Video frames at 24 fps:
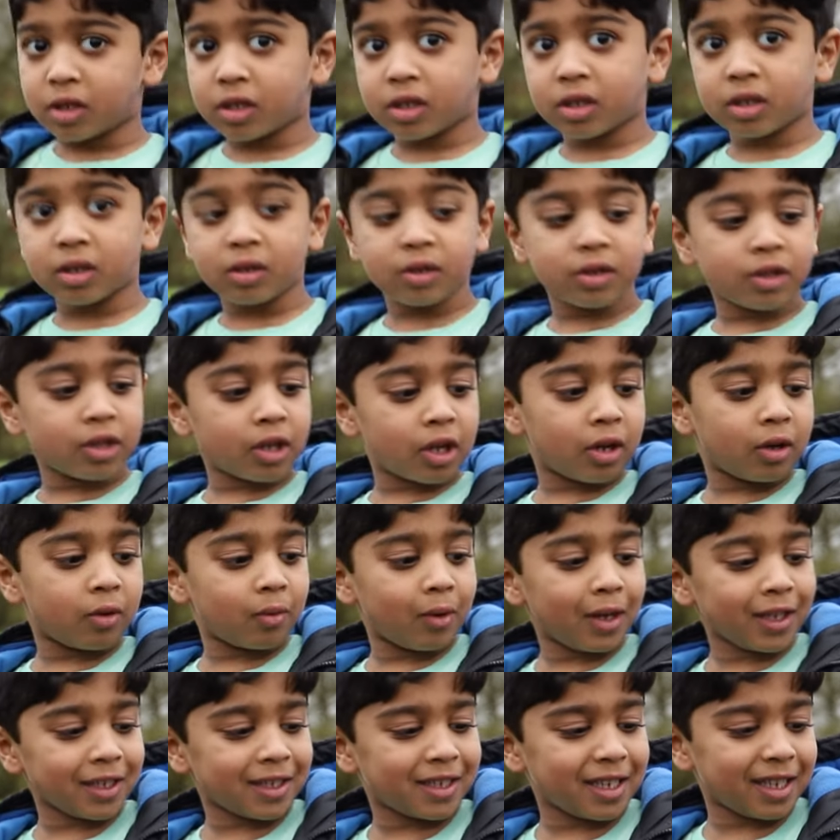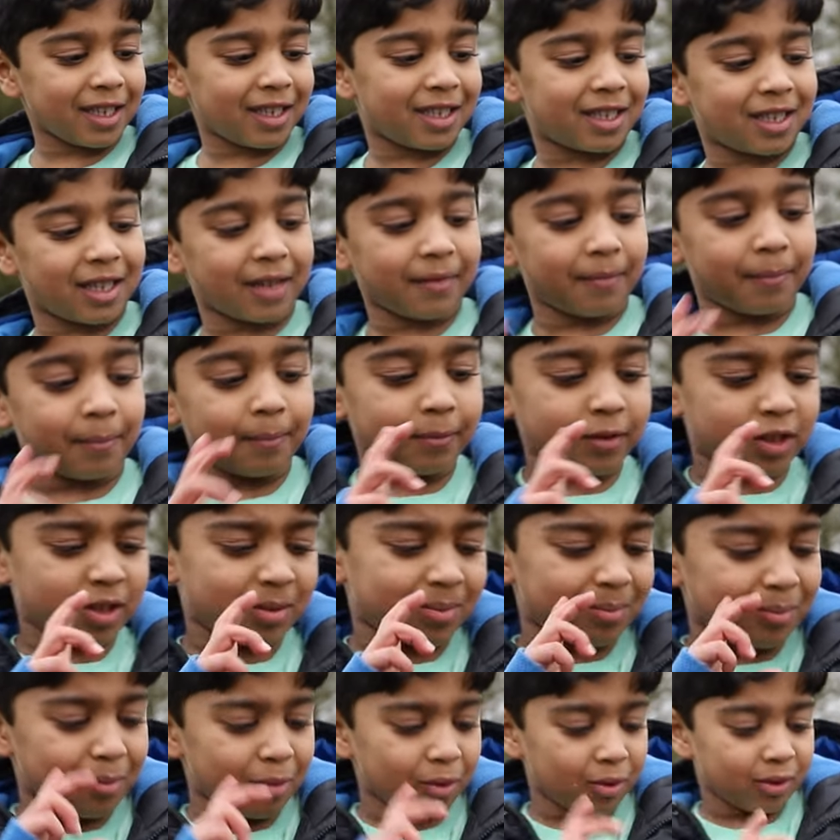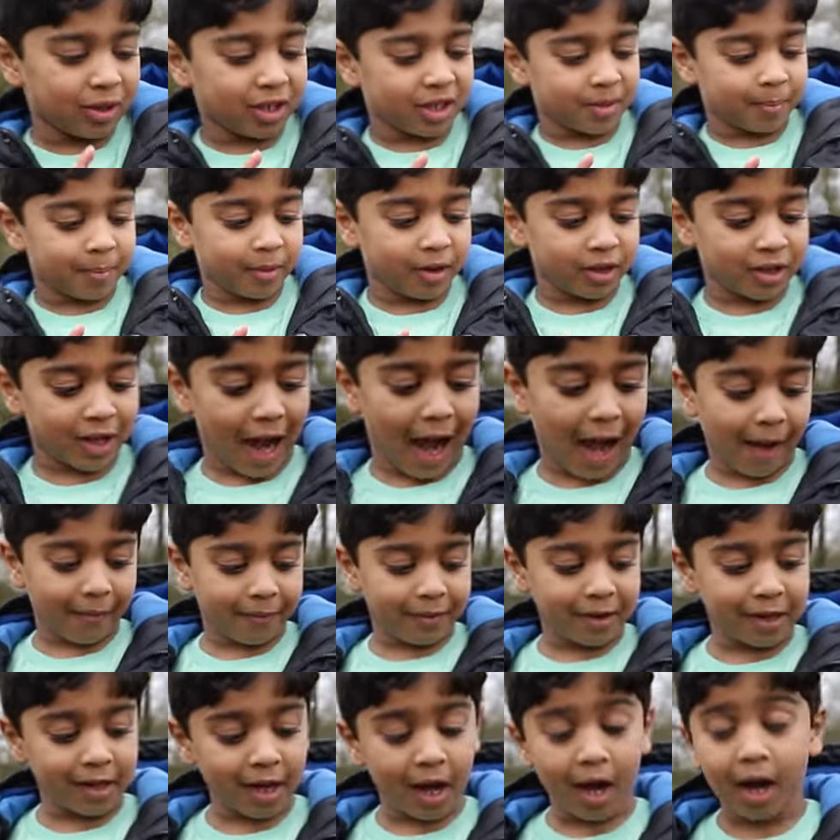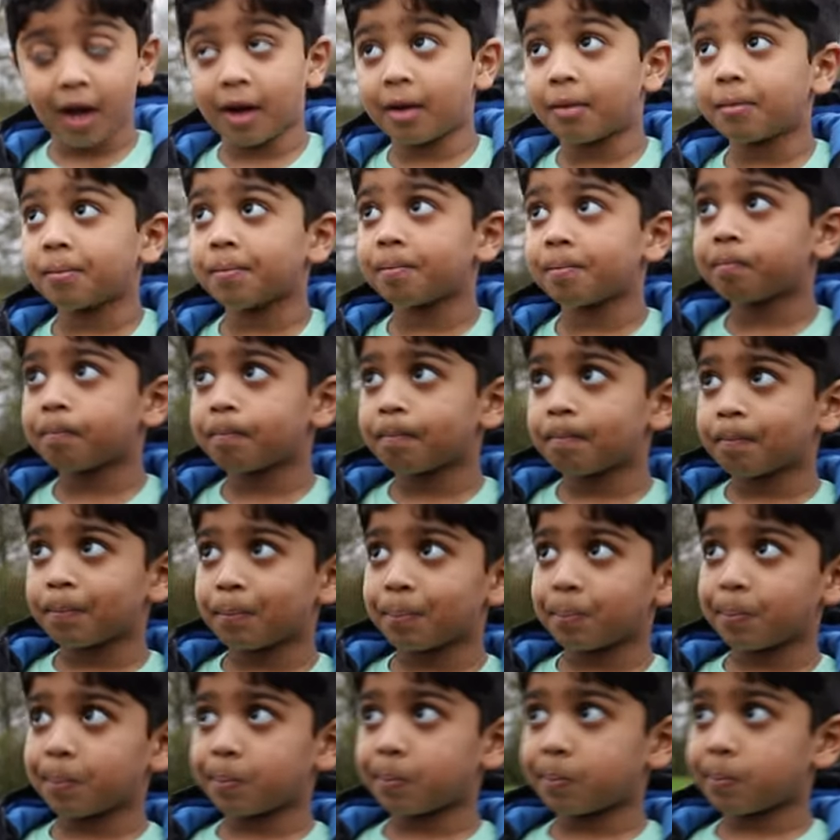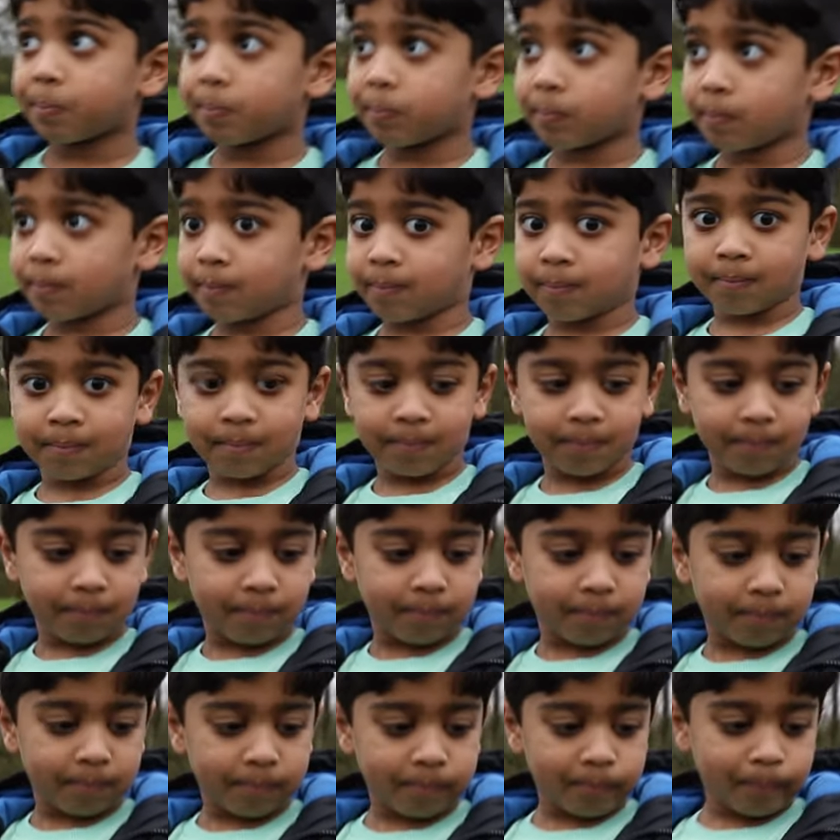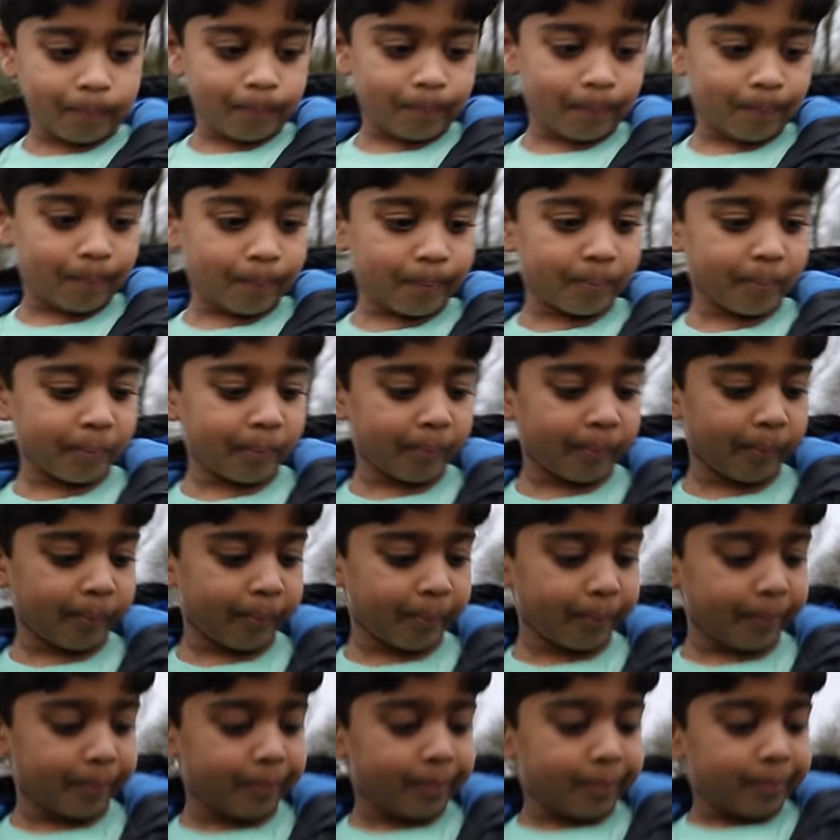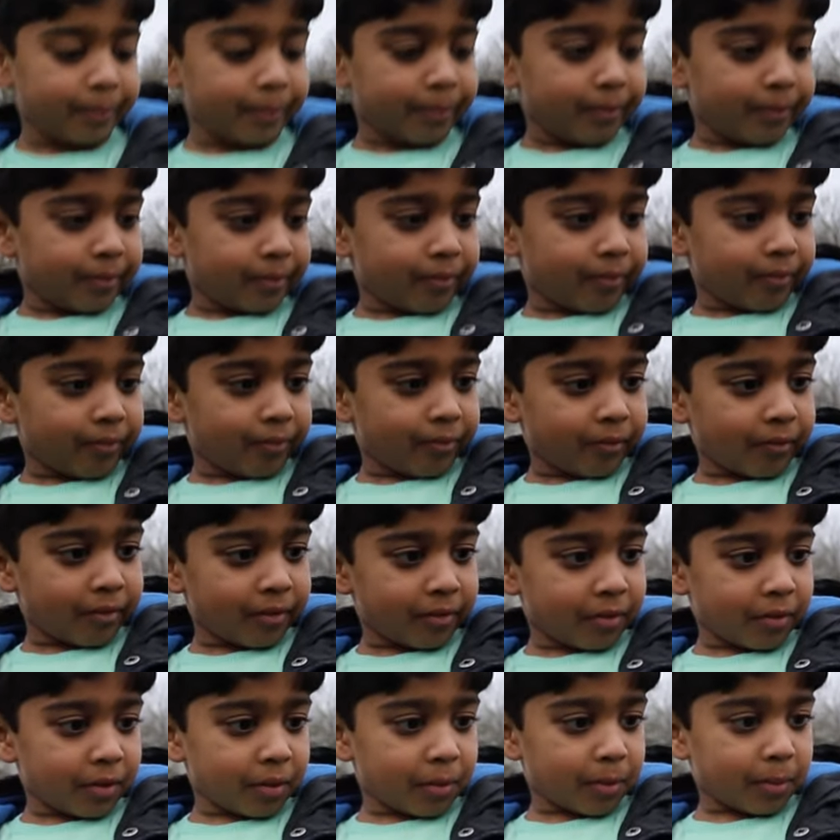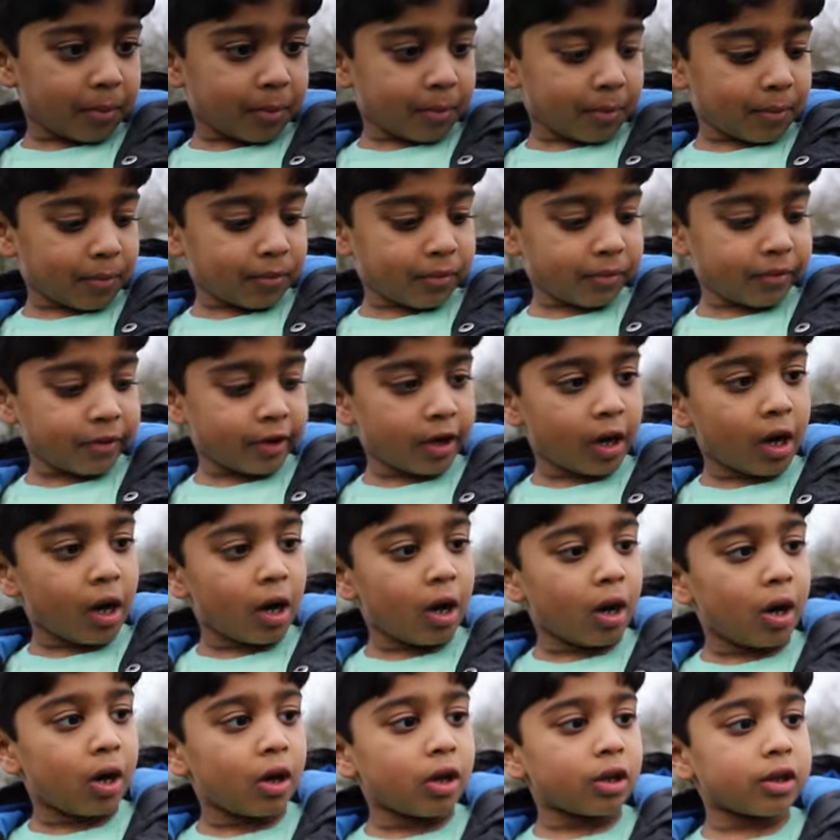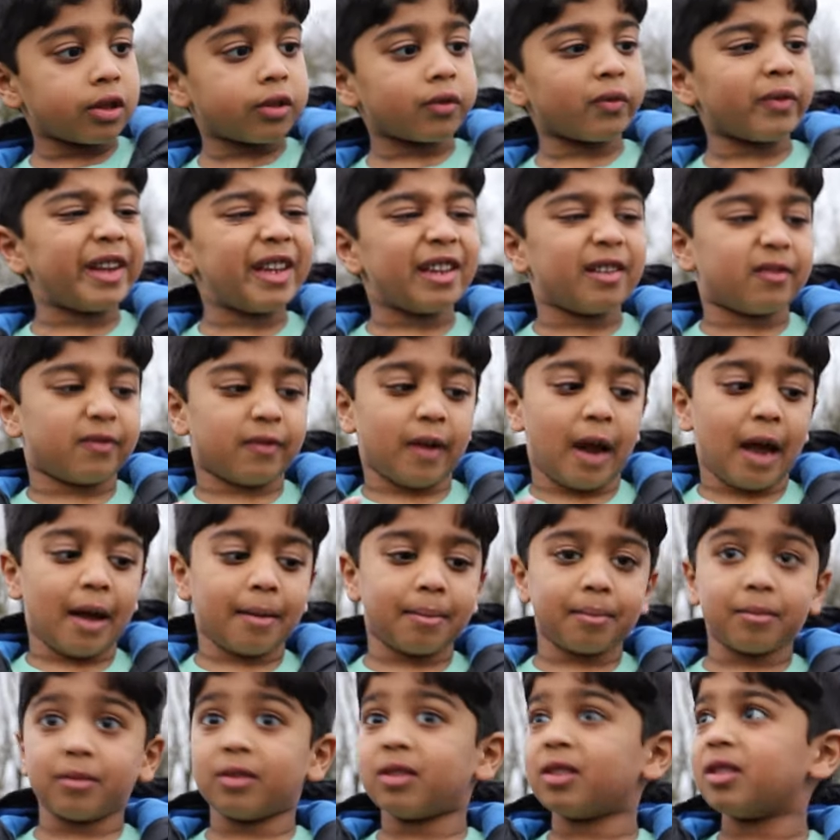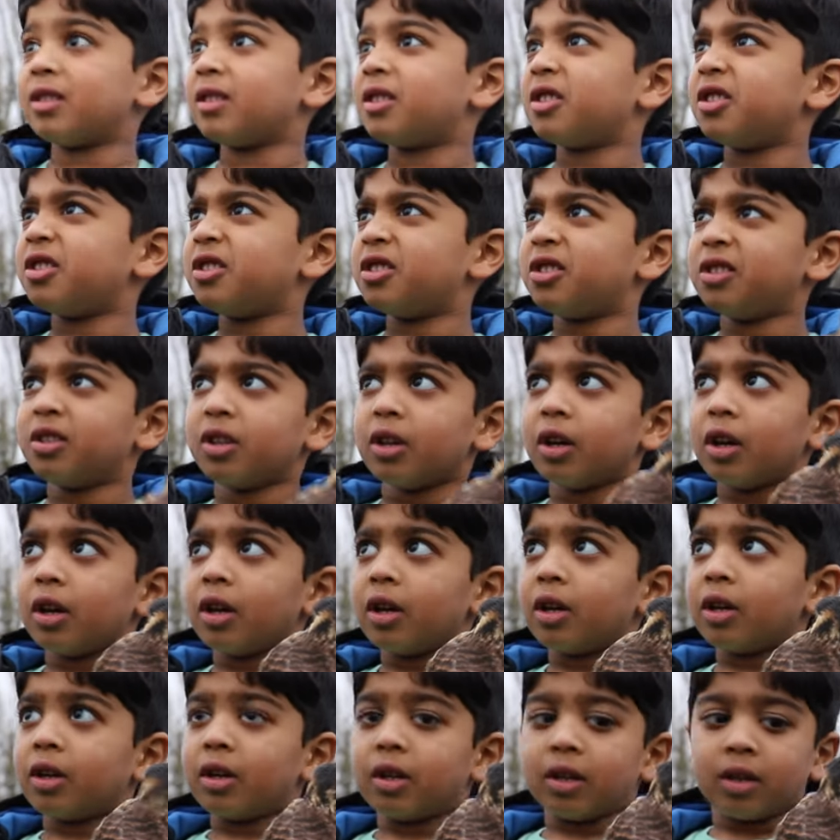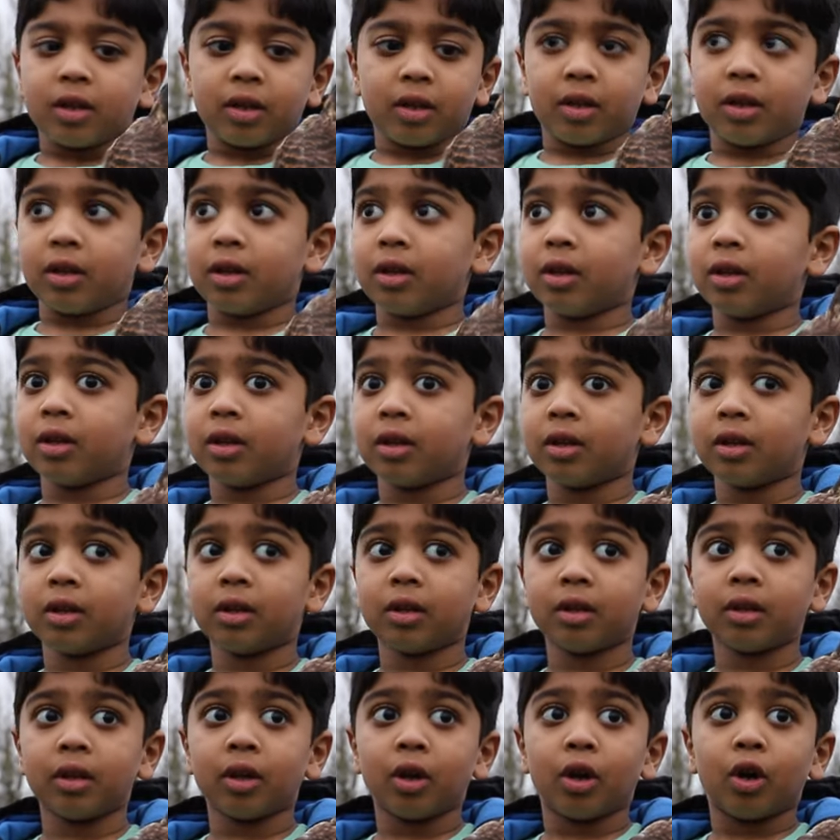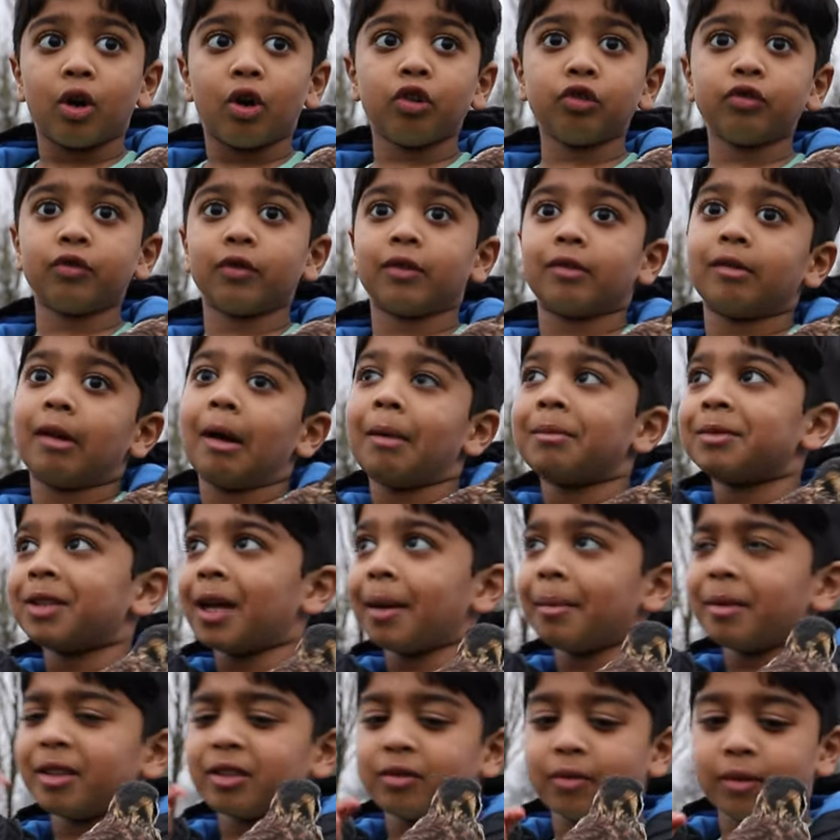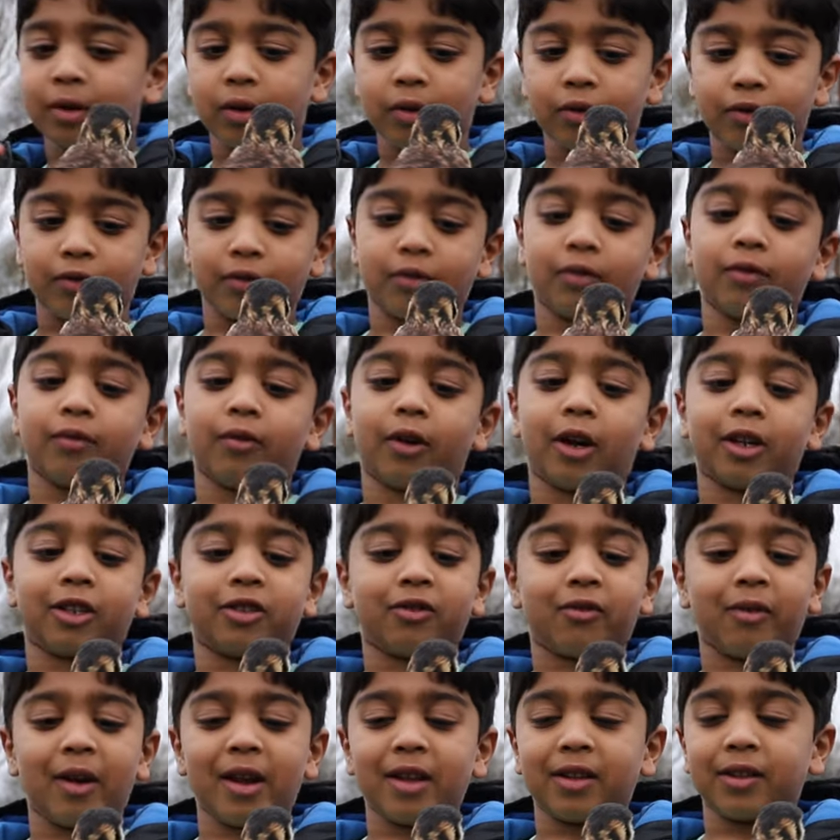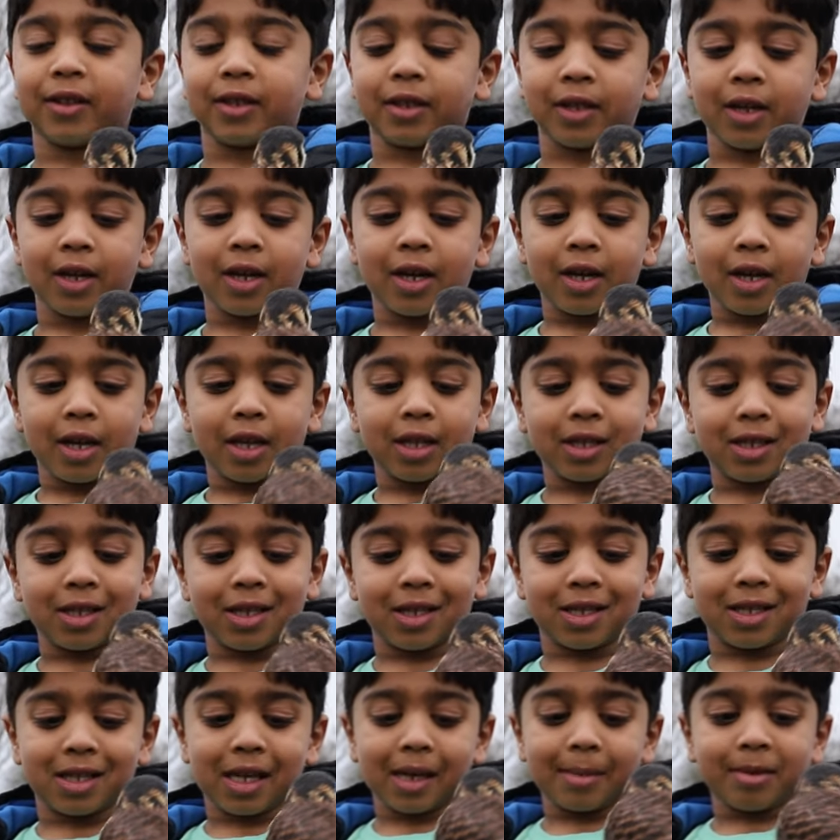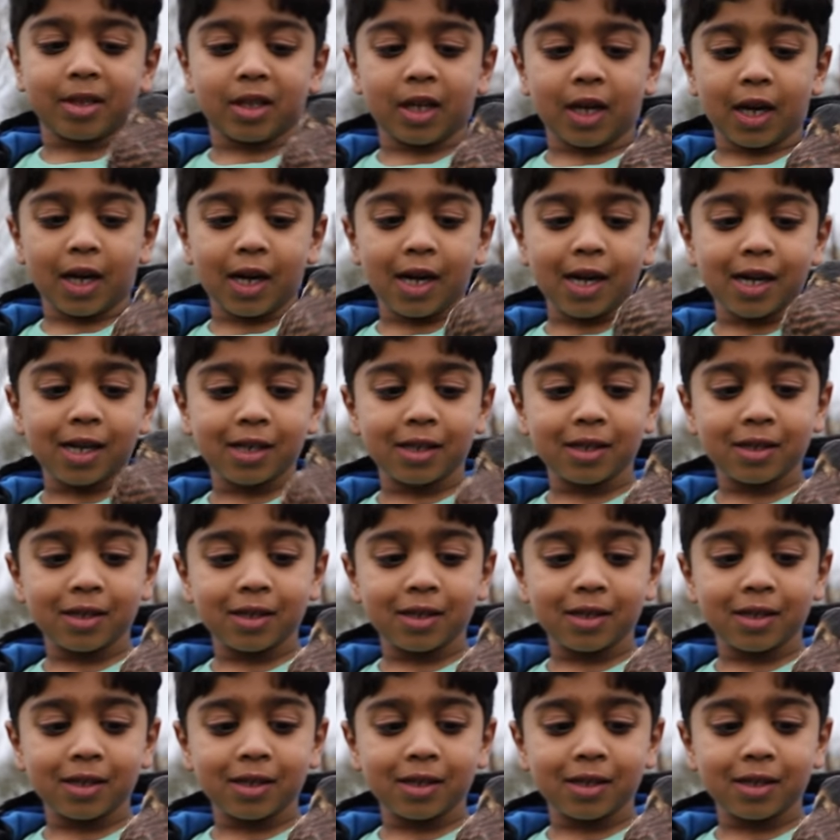Also, what's this the smallest bird you have here? Probably her. So she weighs three ounces. Where most of like three grams. Three ounces, about 100 grams. So 100 grams, that means 100 rice grains is the same as her.